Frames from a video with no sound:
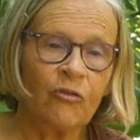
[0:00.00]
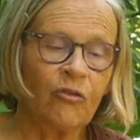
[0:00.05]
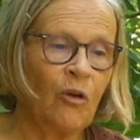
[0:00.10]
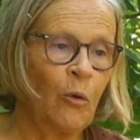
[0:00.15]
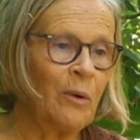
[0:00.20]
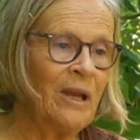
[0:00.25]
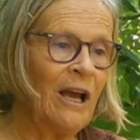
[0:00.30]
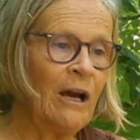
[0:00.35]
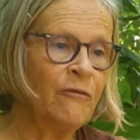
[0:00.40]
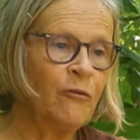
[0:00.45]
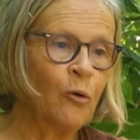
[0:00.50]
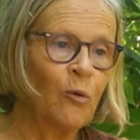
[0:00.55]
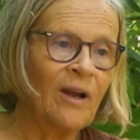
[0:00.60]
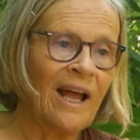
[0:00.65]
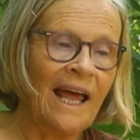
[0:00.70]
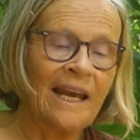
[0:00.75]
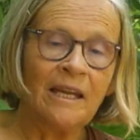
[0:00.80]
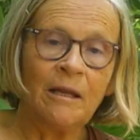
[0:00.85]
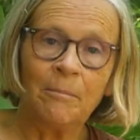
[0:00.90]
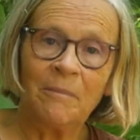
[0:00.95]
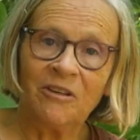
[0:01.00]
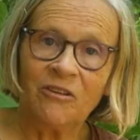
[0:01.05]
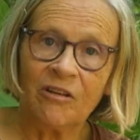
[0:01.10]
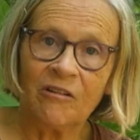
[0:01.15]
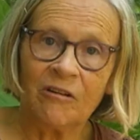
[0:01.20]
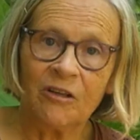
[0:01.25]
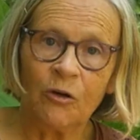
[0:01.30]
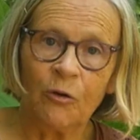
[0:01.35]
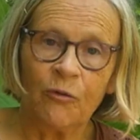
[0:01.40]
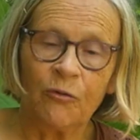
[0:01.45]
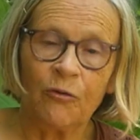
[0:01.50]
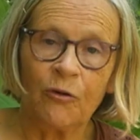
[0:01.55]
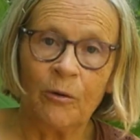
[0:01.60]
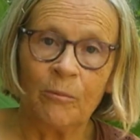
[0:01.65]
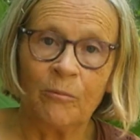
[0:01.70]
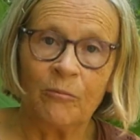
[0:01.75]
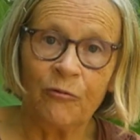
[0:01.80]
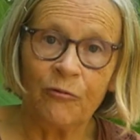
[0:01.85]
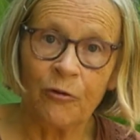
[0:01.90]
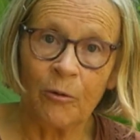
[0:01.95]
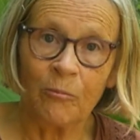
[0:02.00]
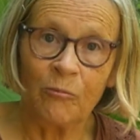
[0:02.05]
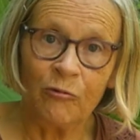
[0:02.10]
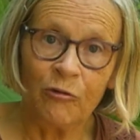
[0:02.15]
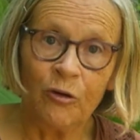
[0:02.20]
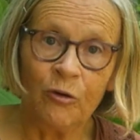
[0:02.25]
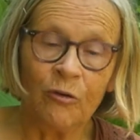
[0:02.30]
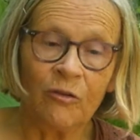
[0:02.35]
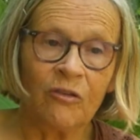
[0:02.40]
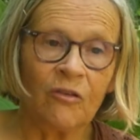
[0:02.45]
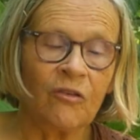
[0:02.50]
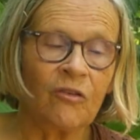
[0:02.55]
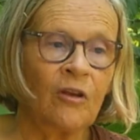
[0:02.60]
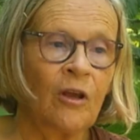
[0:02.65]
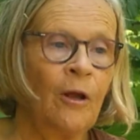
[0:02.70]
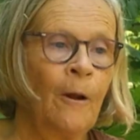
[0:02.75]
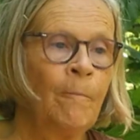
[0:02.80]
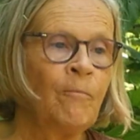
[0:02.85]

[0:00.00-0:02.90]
so we have organic material from roots.